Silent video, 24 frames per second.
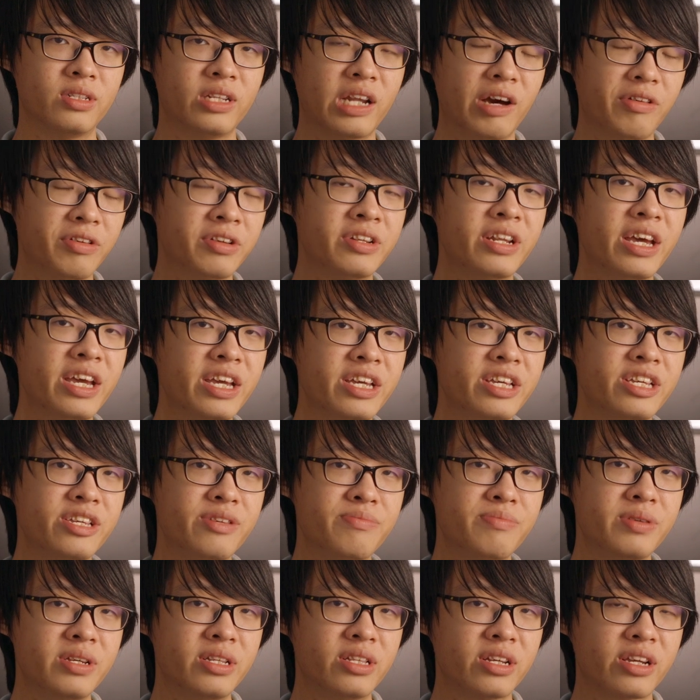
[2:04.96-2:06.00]
Now in
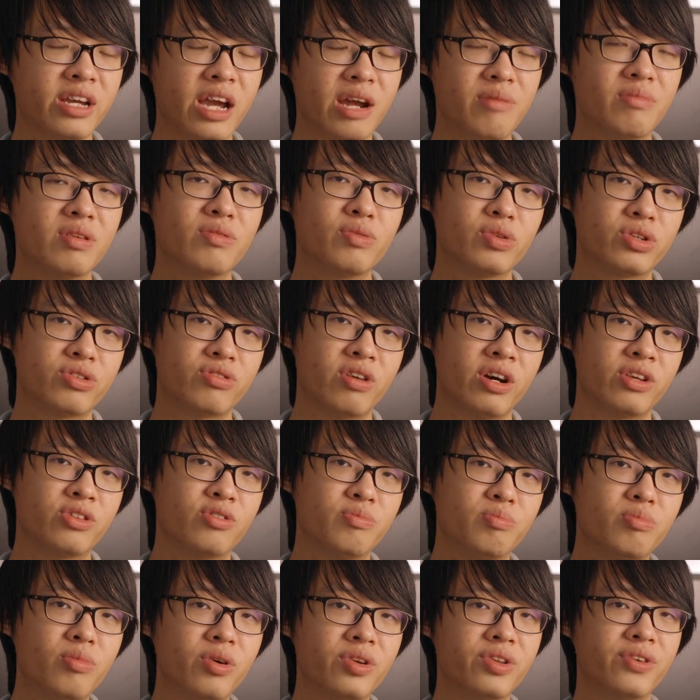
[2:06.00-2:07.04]
AEB, the camera will try to
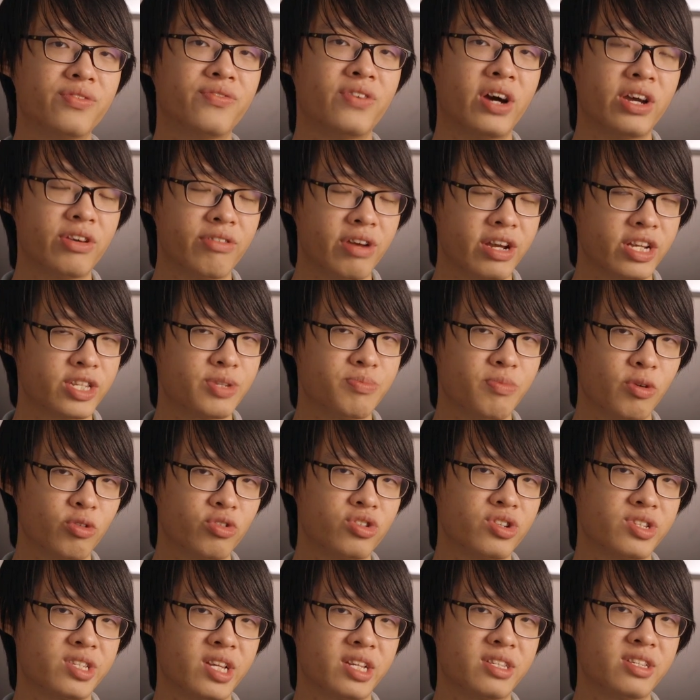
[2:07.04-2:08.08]
modify your
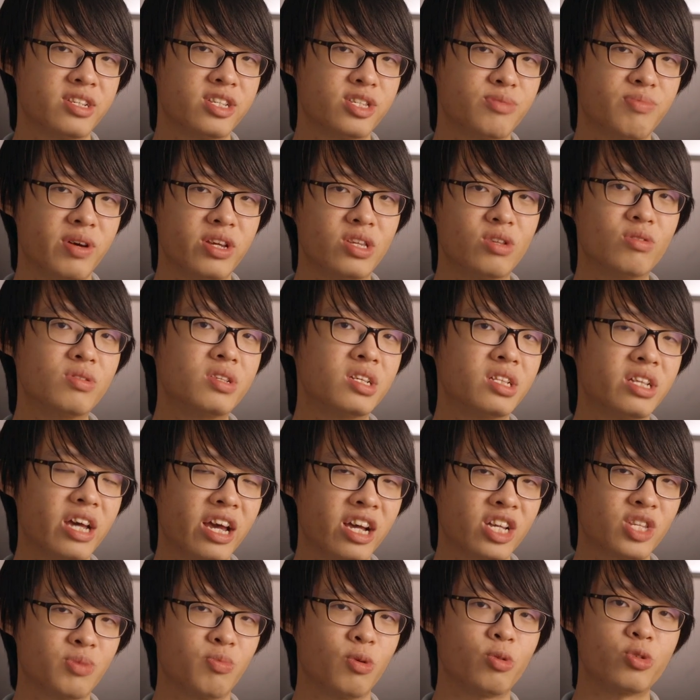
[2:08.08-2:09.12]
exposure settings by using the
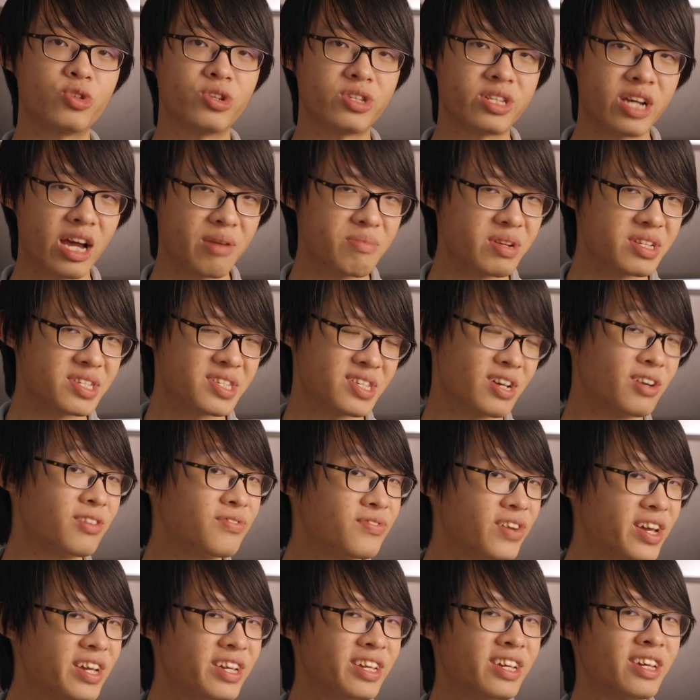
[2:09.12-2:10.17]
exposure time
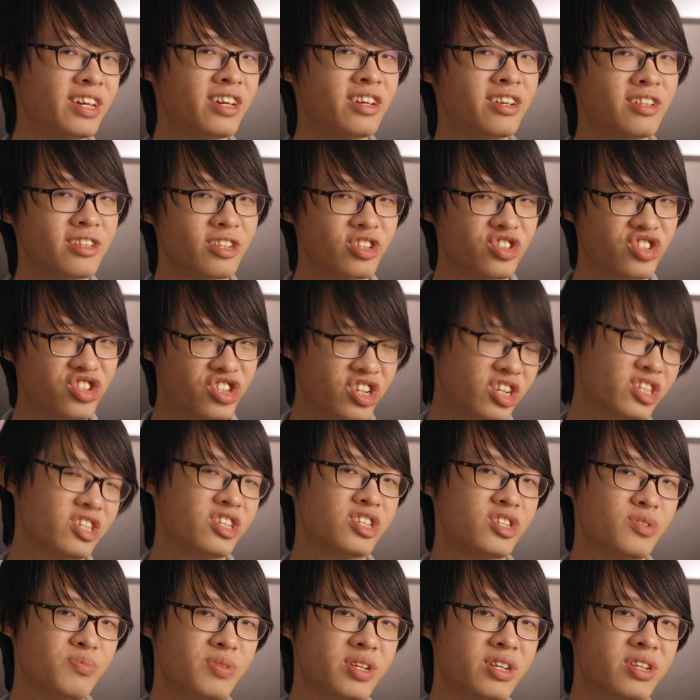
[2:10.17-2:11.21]
itself, aka the
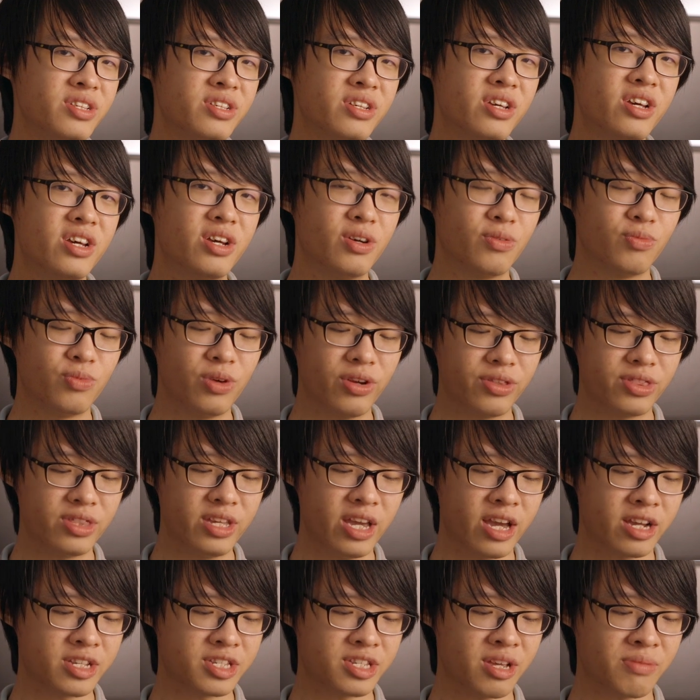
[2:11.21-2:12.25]
shutter speed, with
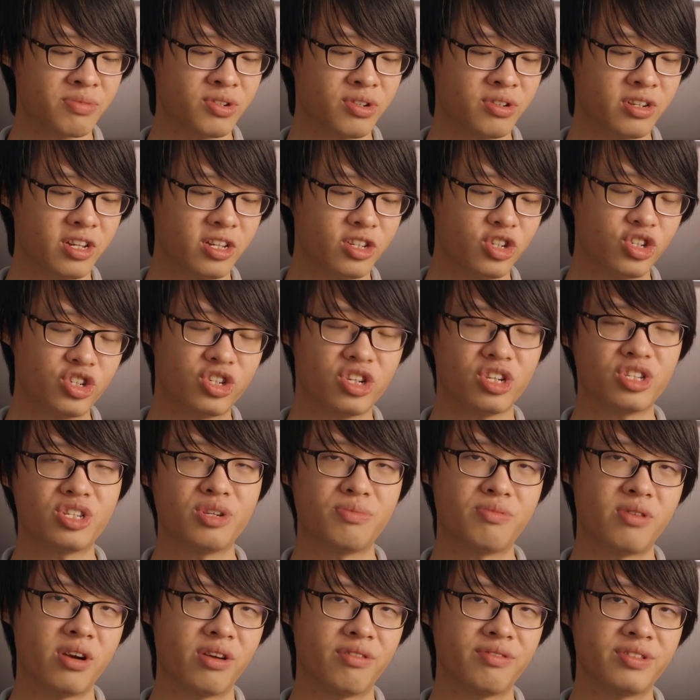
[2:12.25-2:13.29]
the exception in shutter
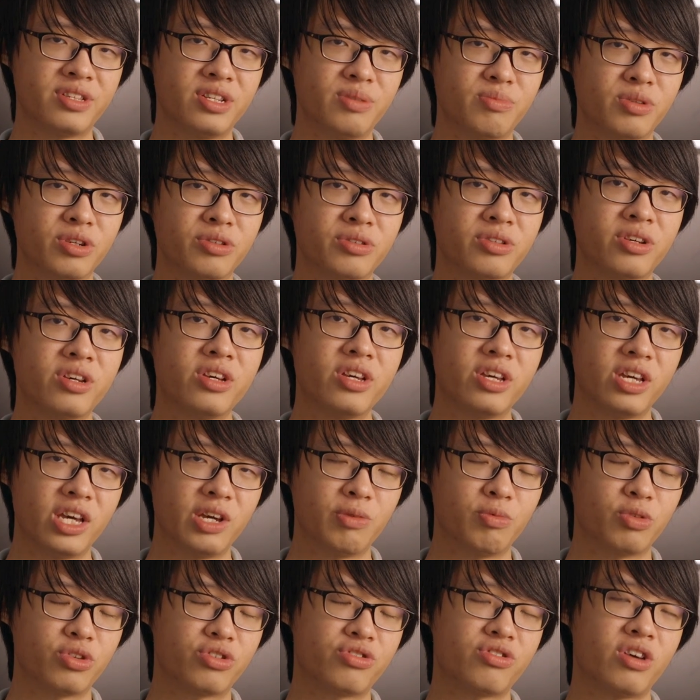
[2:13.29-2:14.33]
priority mode,
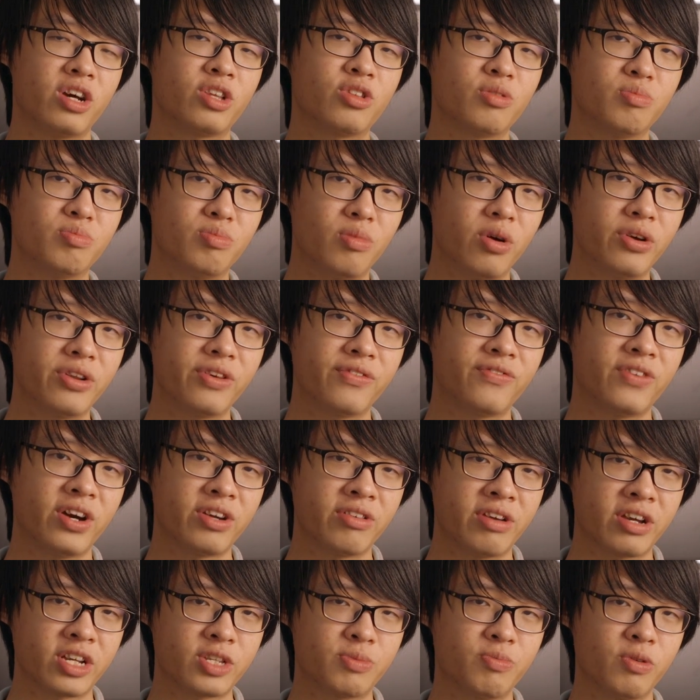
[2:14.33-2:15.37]
it would try to modify
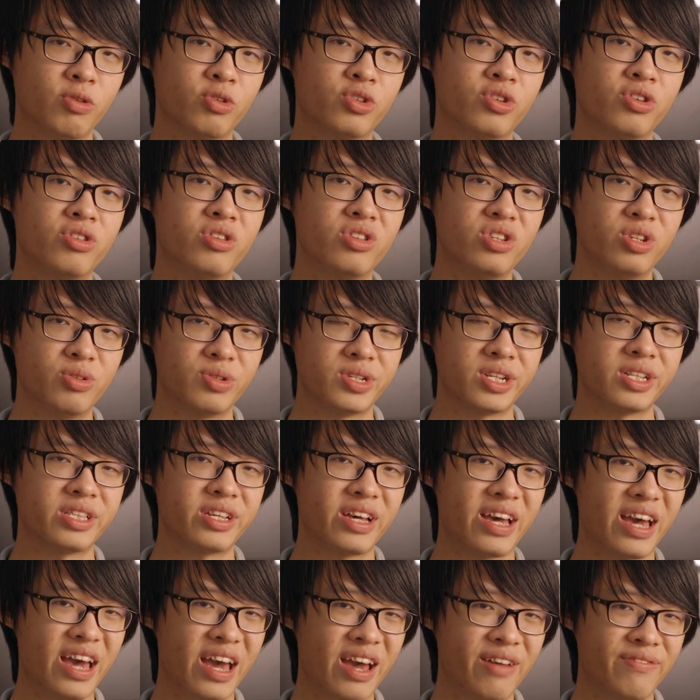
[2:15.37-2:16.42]
your exposure using
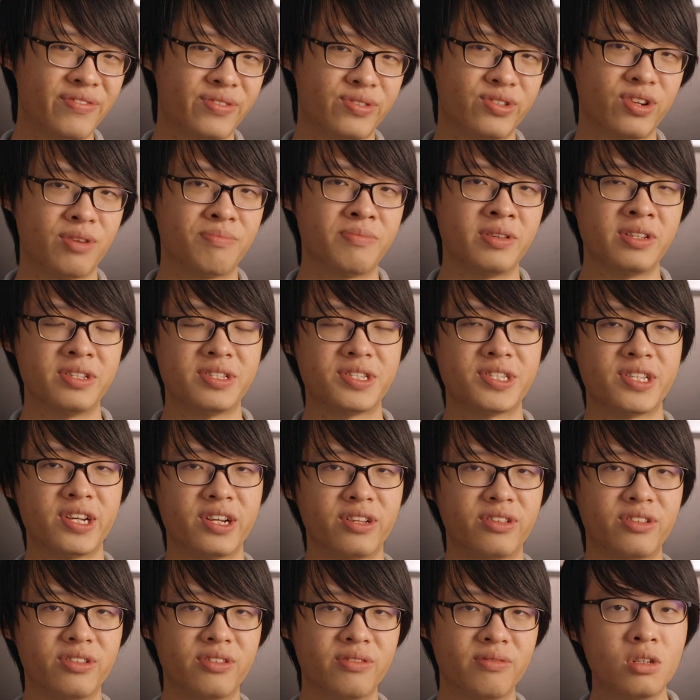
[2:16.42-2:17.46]
the f-stop
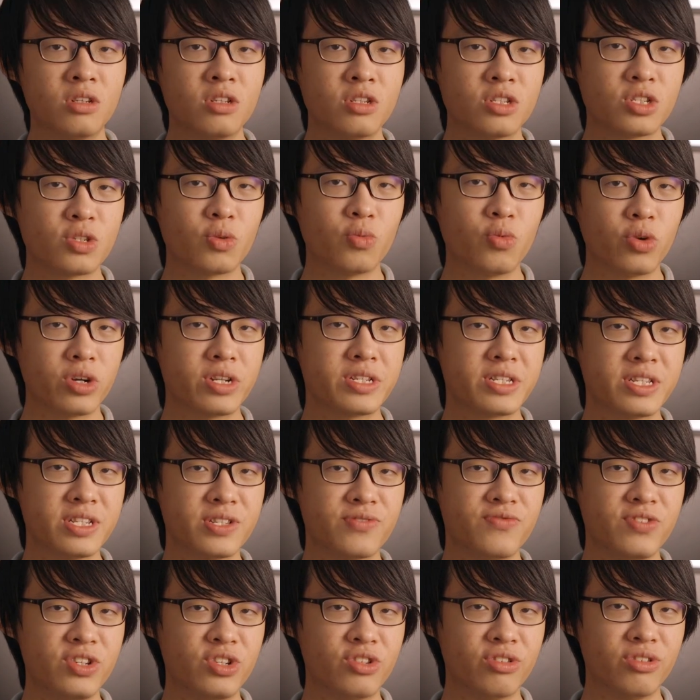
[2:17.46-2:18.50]
instead. So what is
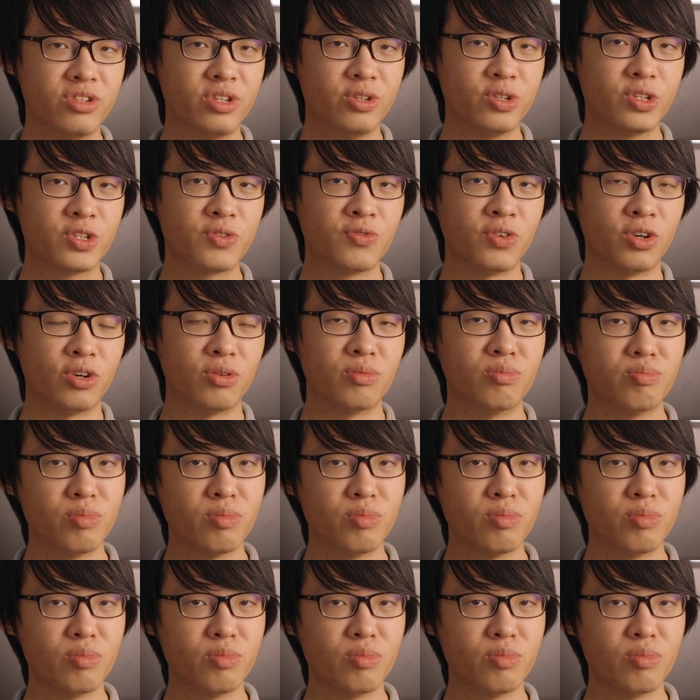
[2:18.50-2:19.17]
this feature used for?